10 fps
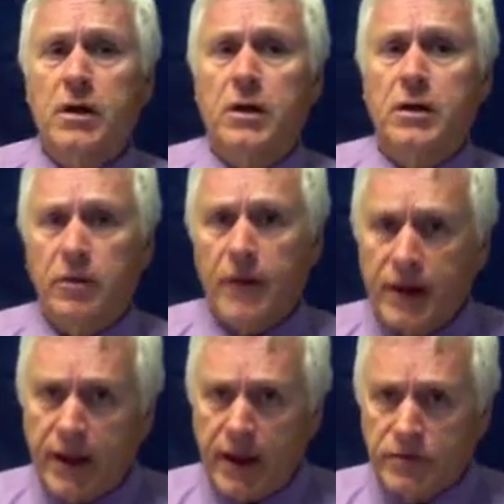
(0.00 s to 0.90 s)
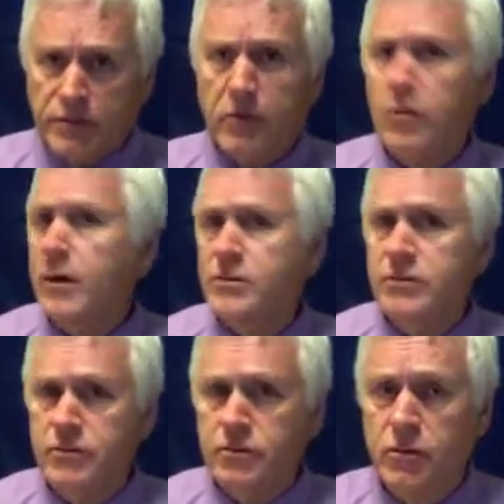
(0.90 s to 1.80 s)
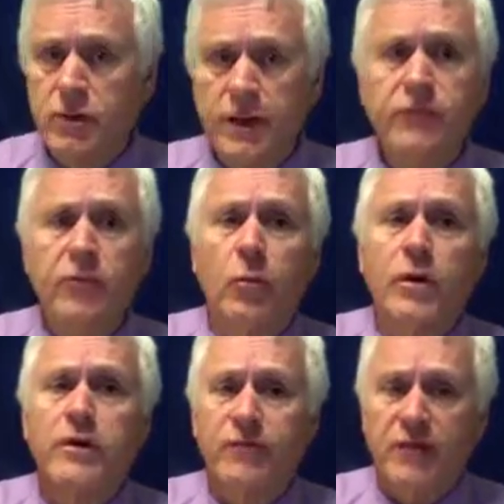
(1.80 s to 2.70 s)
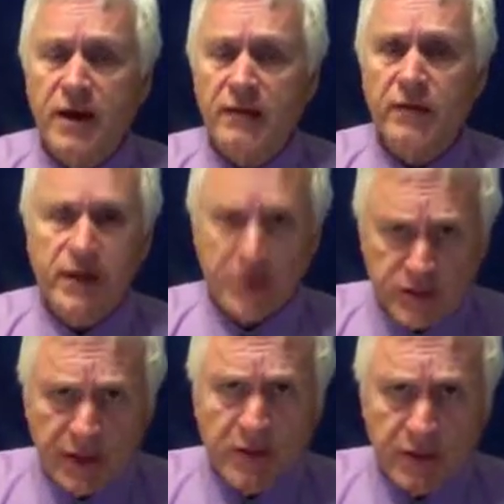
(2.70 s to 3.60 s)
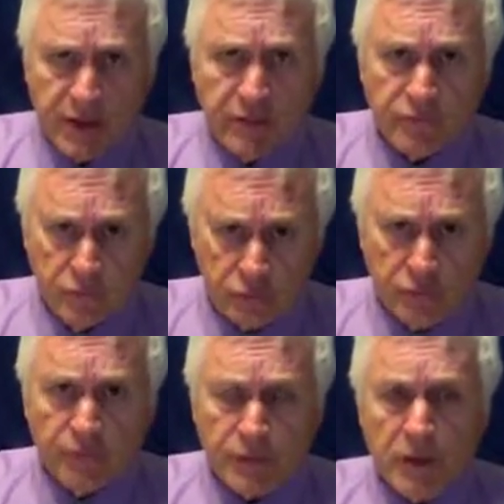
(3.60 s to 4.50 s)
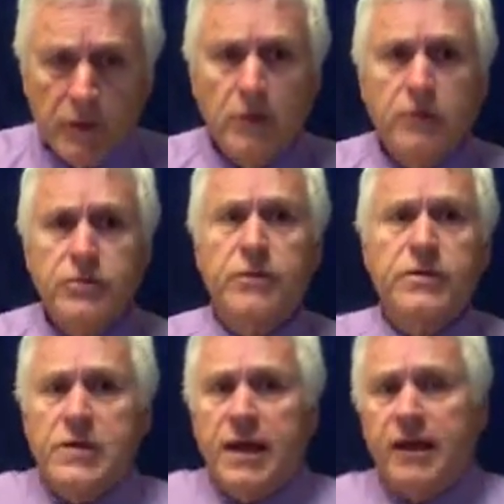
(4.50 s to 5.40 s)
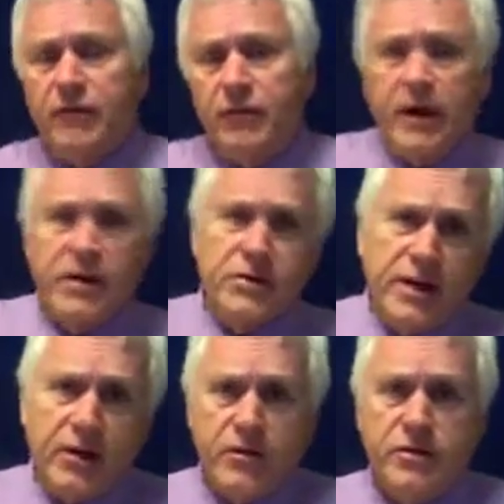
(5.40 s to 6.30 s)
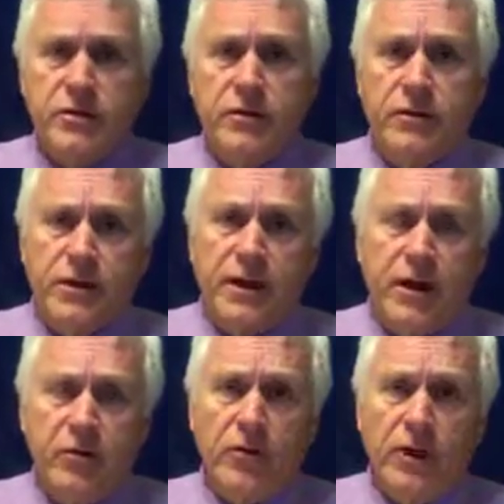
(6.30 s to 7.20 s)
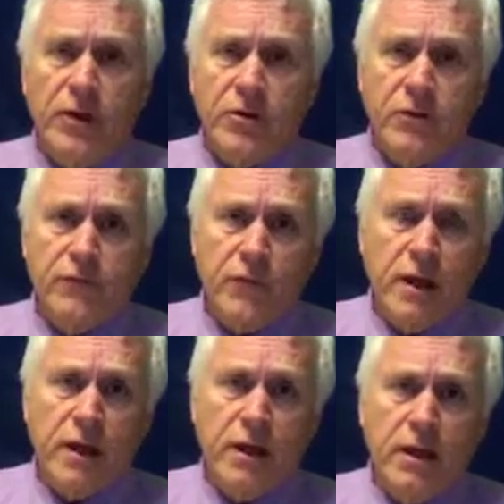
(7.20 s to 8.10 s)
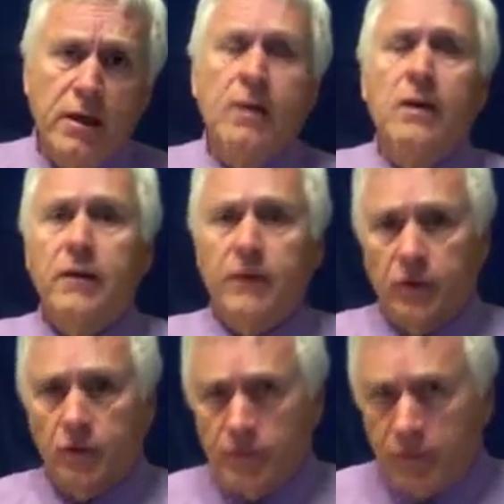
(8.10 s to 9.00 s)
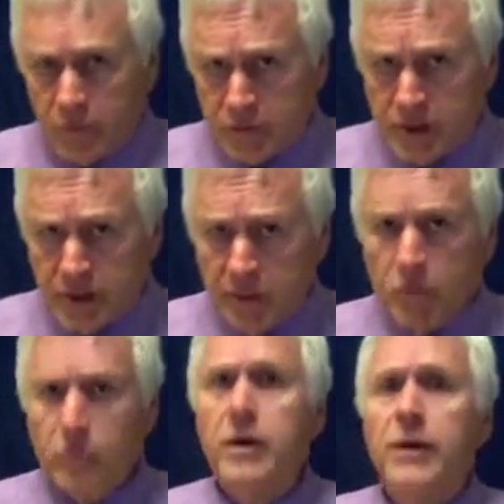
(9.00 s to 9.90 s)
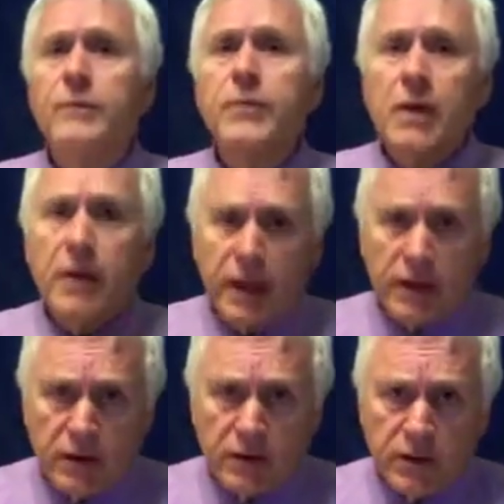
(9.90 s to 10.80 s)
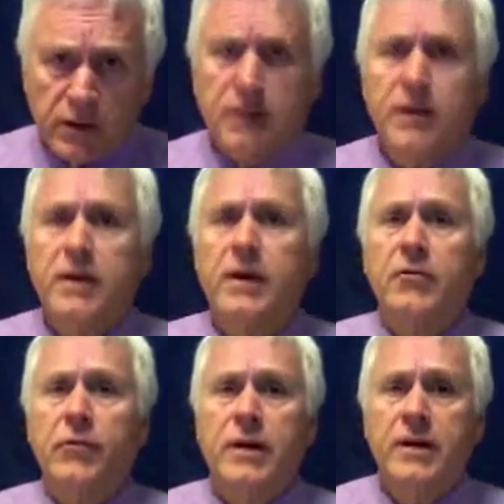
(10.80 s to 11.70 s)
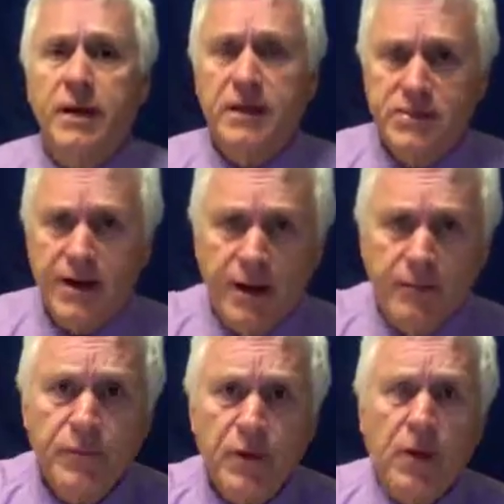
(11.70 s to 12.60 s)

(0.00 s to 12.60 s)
you know, how to answer the questions and so on. That's from 1 to 5 on that Saturday afternoon. So this is like a Friday-Saturday series. The category lecture on Friday, the overview Saturday morning, and then the written exam,